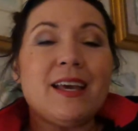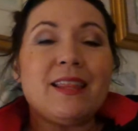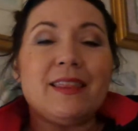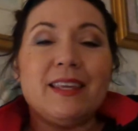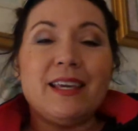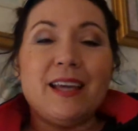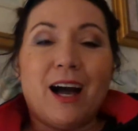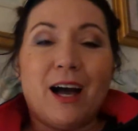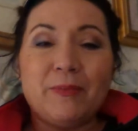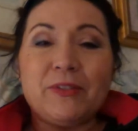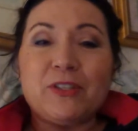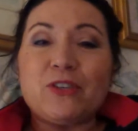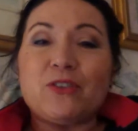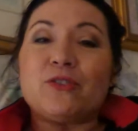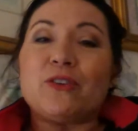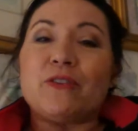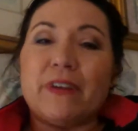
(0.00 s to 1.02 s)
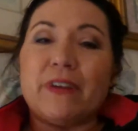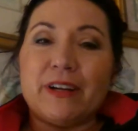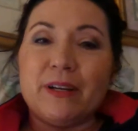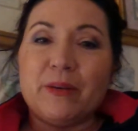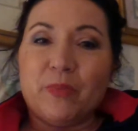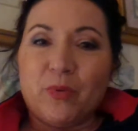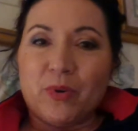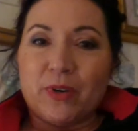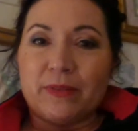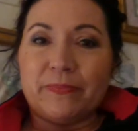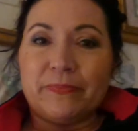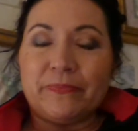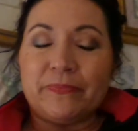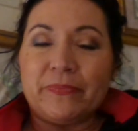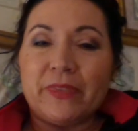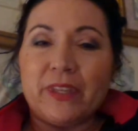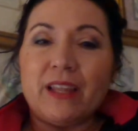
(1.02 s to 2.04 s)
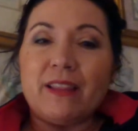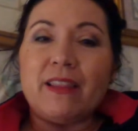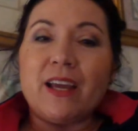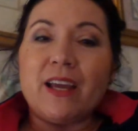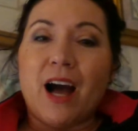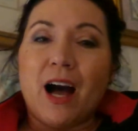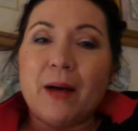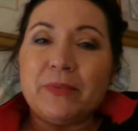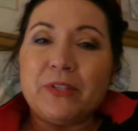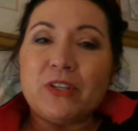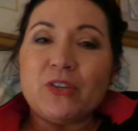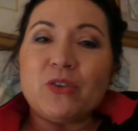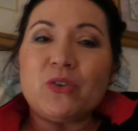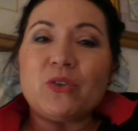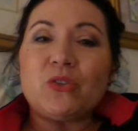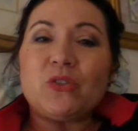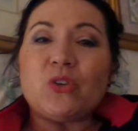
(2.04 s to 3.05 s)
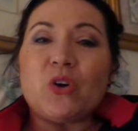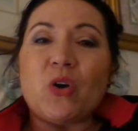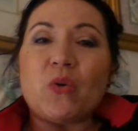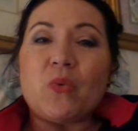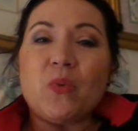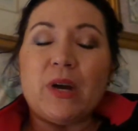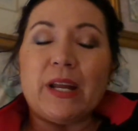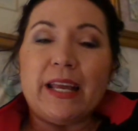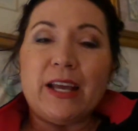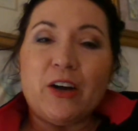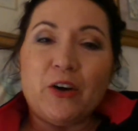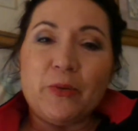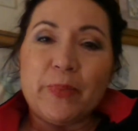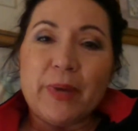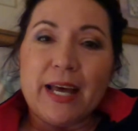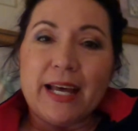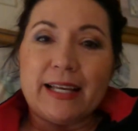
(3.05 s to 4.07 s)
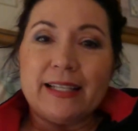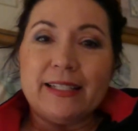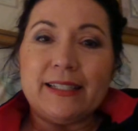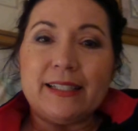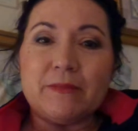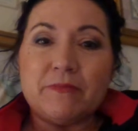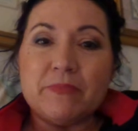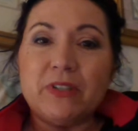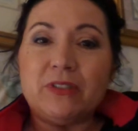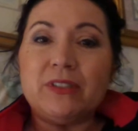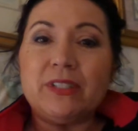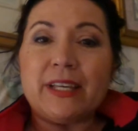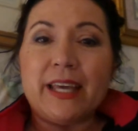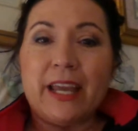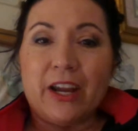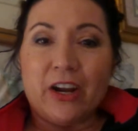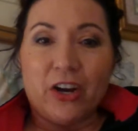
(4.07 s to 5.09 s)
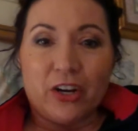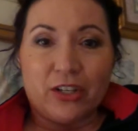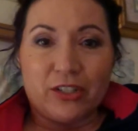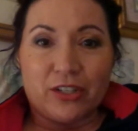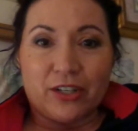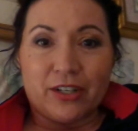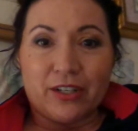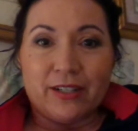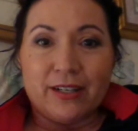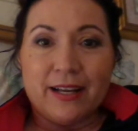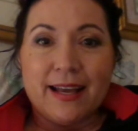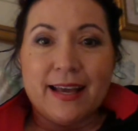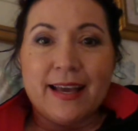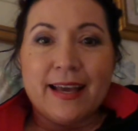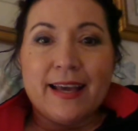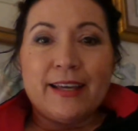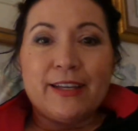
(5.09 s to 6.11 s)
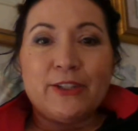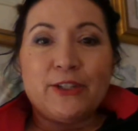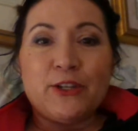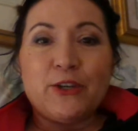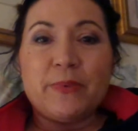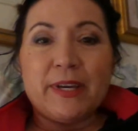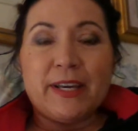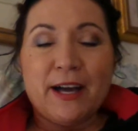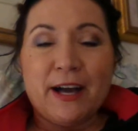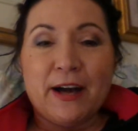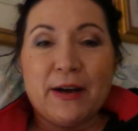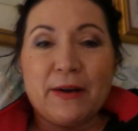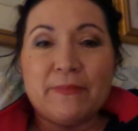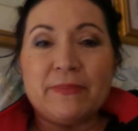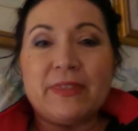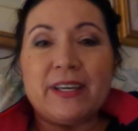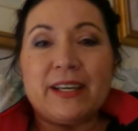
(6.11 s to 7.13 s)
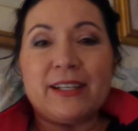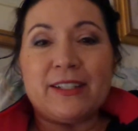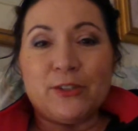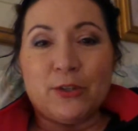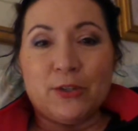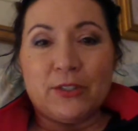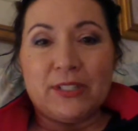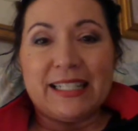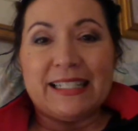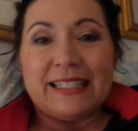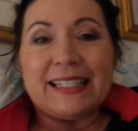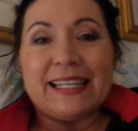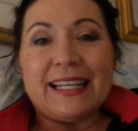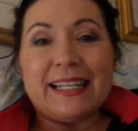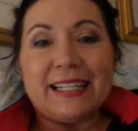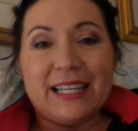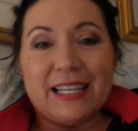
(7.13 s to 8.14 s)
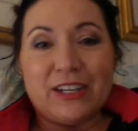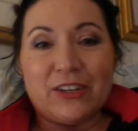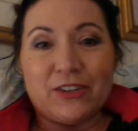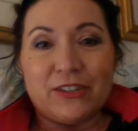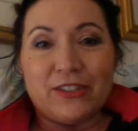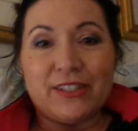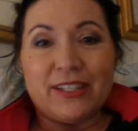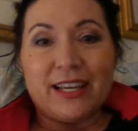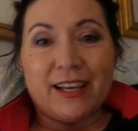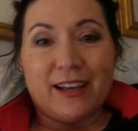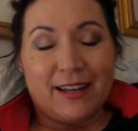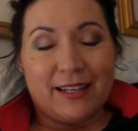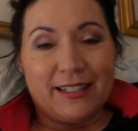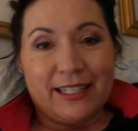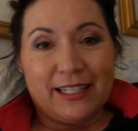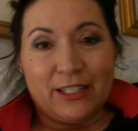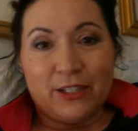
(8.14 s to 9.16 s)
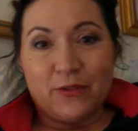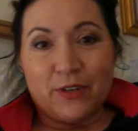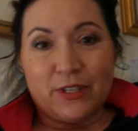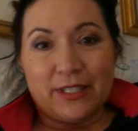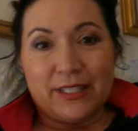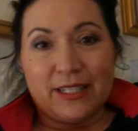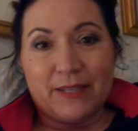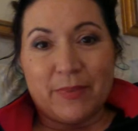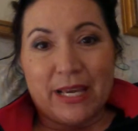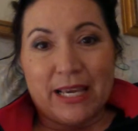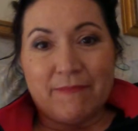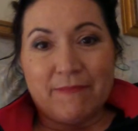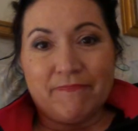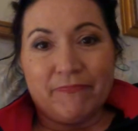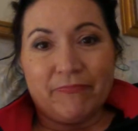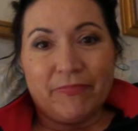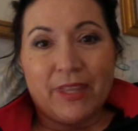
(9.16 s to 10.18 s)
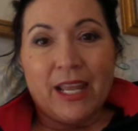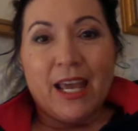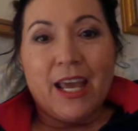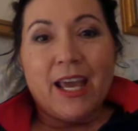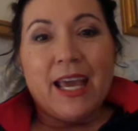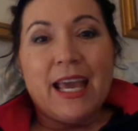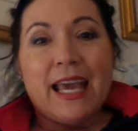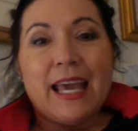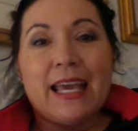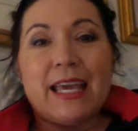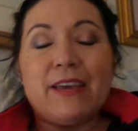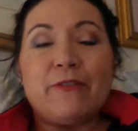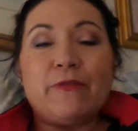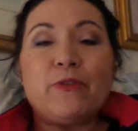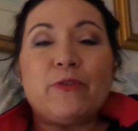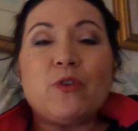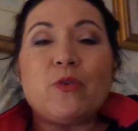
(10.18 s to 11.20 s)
The obstacles are very important. The obstacles are what help us to build a character to become the consultants and leaders that God intends for us to be. If